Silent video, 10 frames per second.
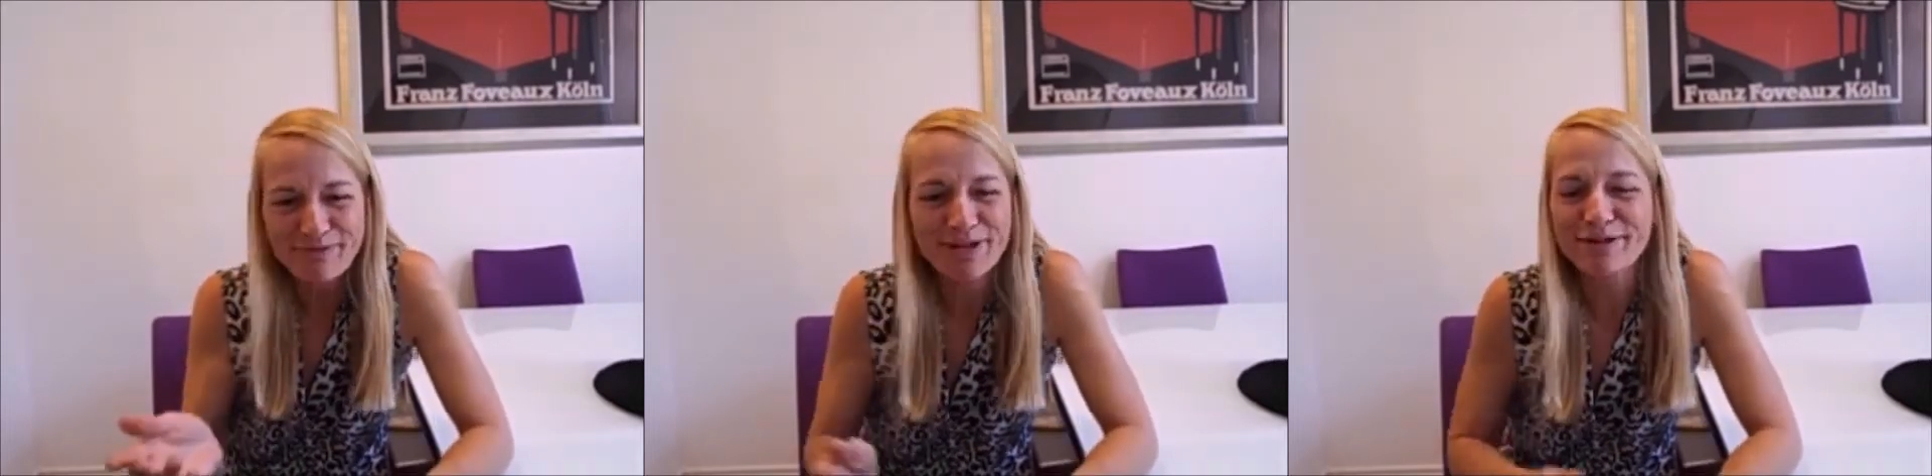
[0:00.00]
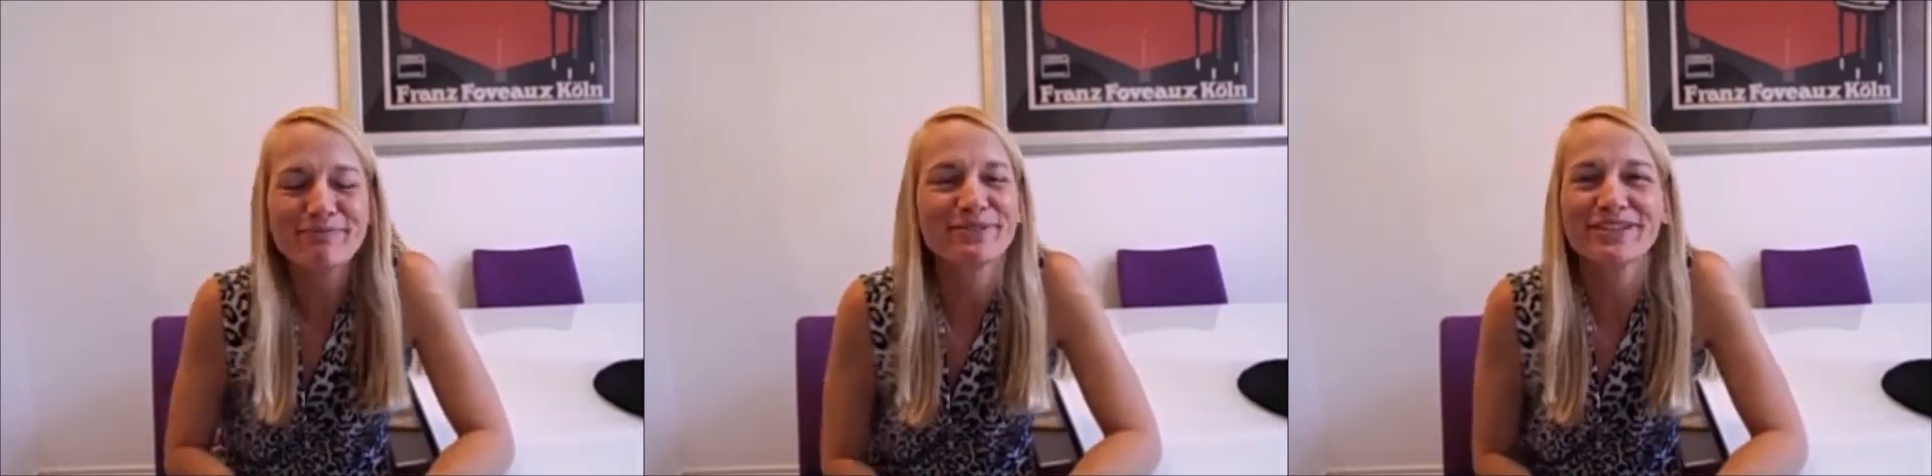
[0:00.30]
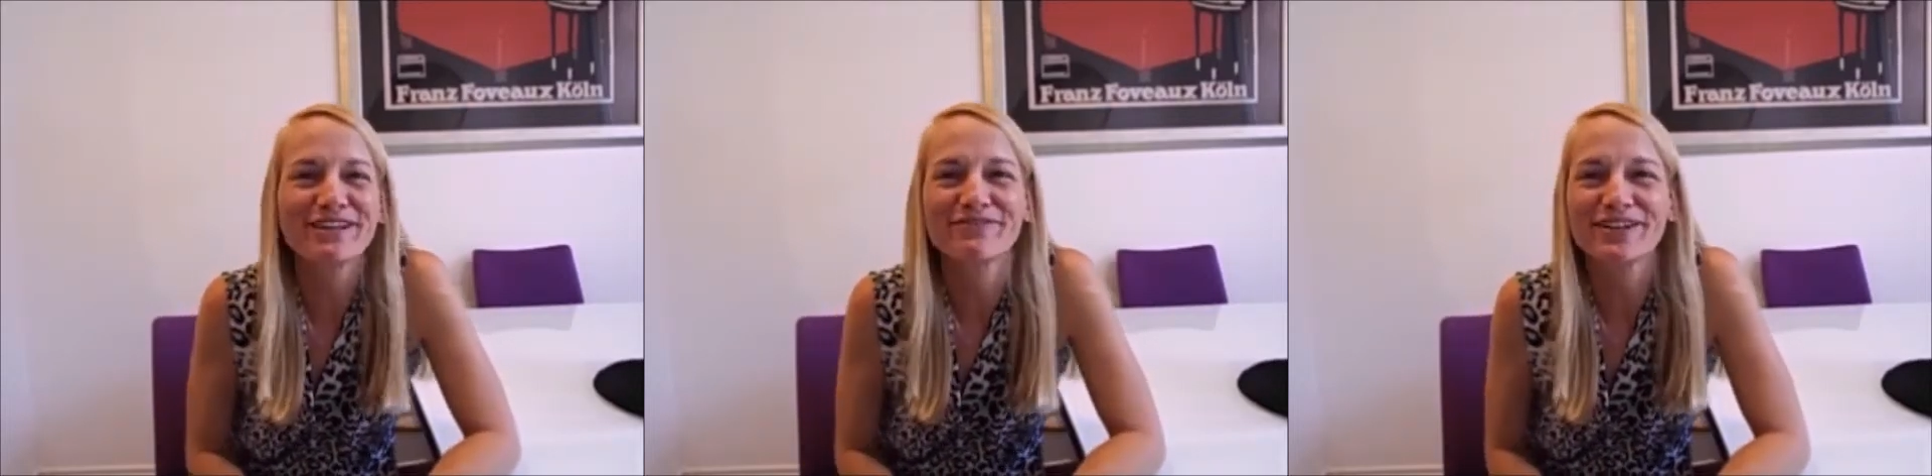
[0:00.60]
you wouldn't
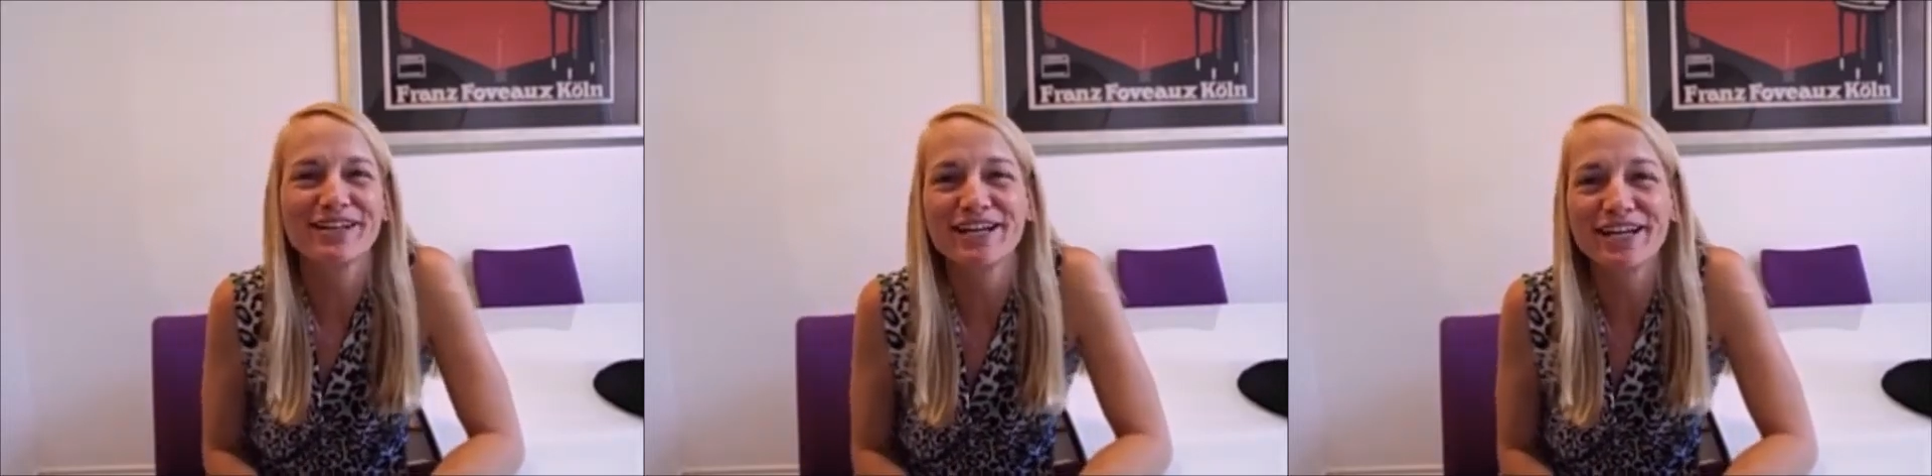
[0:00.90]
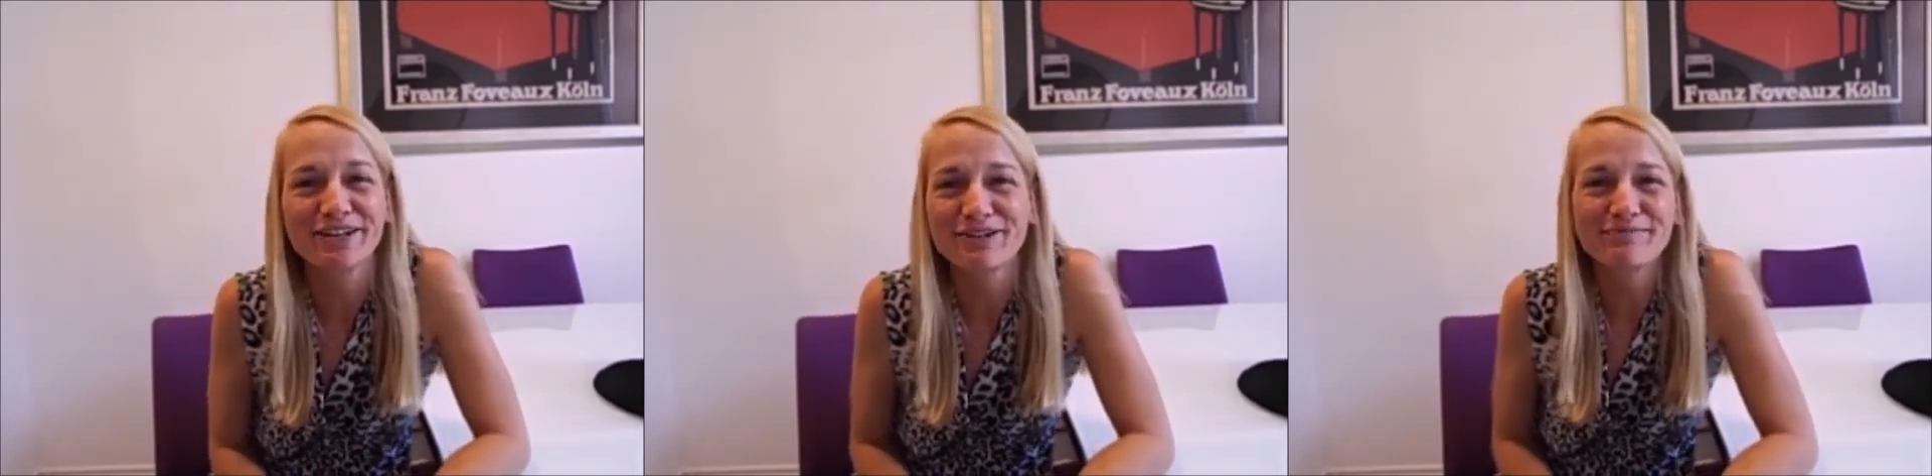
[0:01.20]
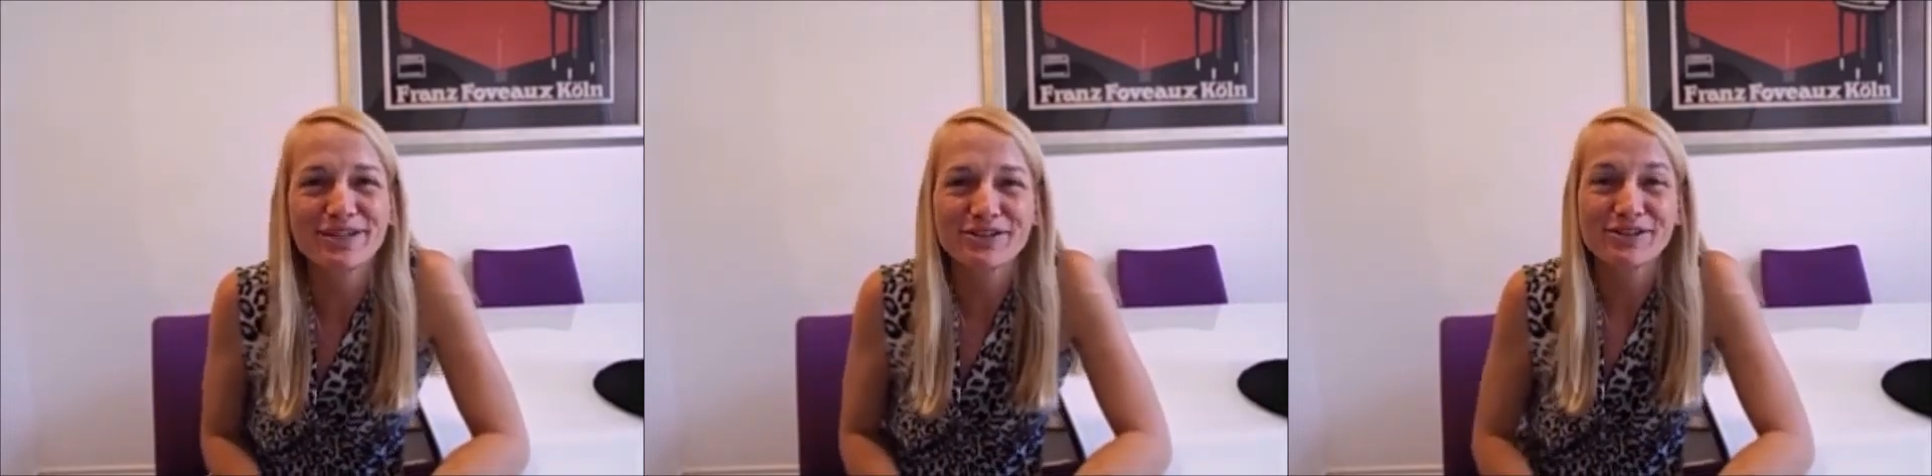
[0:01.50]
believe that it, it,
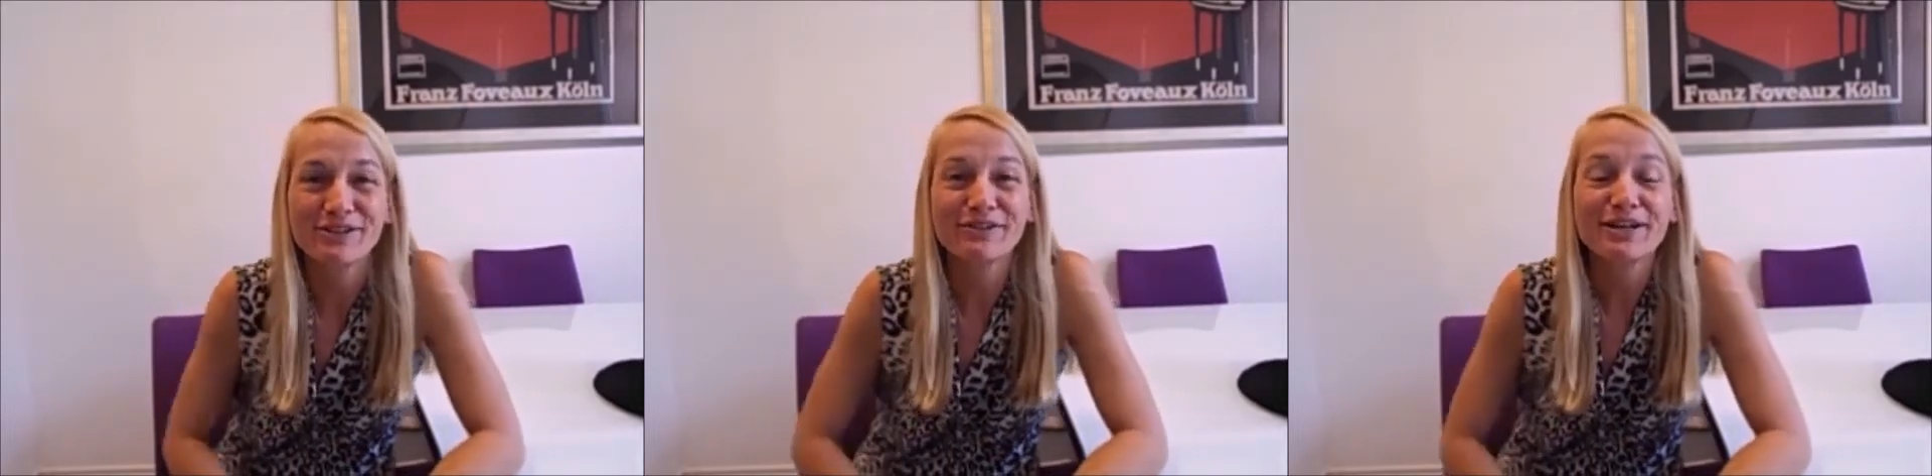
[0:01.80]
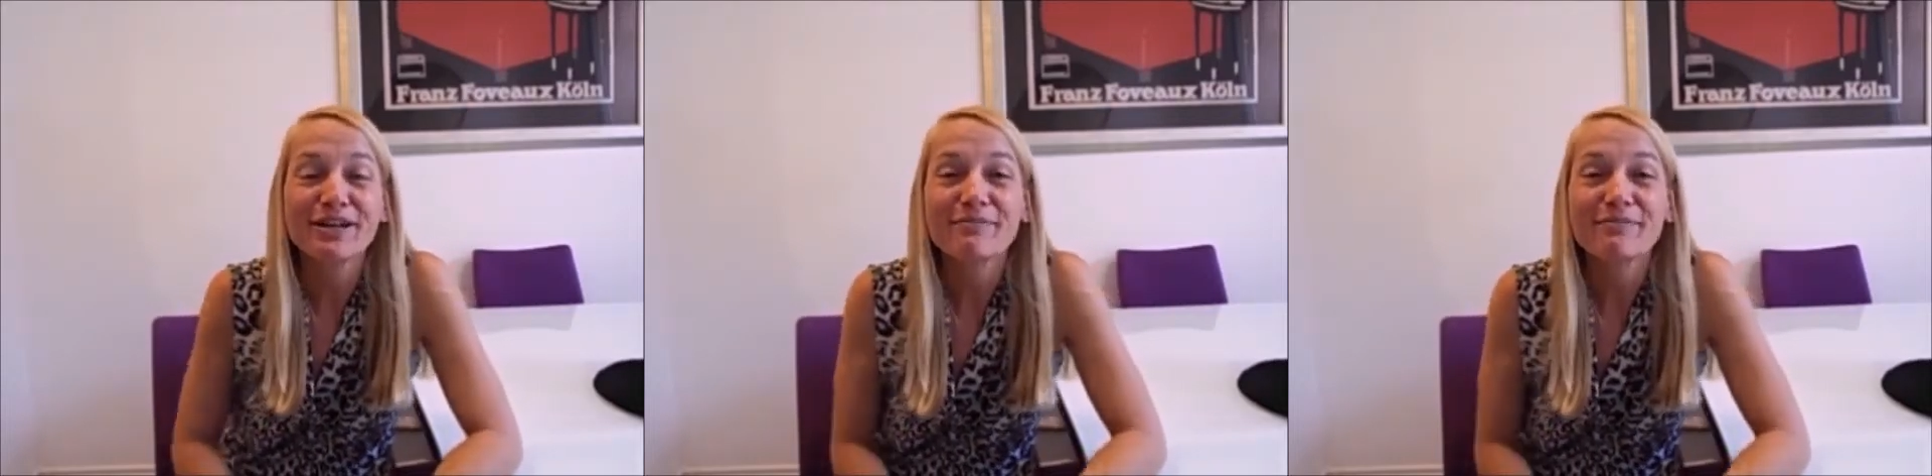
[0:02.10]
could be true,